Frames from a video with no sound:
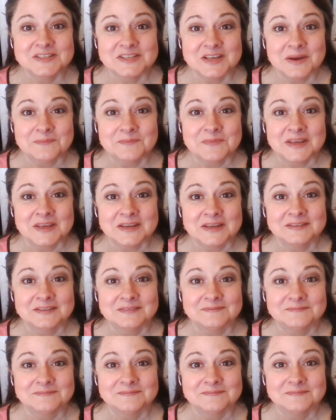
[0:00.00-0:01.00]
Here's a
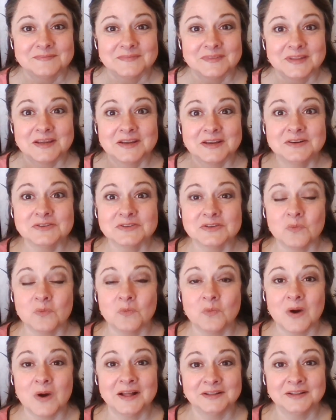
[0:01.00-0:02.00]
wild concept.
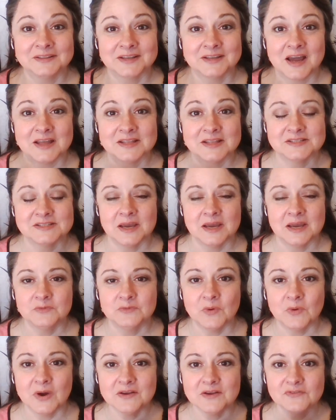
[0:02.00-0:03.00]
What if instead of the
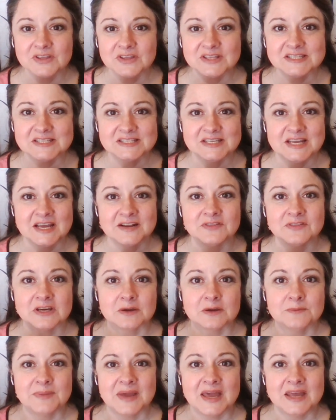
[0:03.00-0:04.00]
competitive
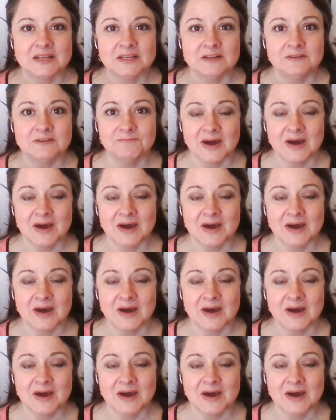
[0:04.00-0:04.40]
mindset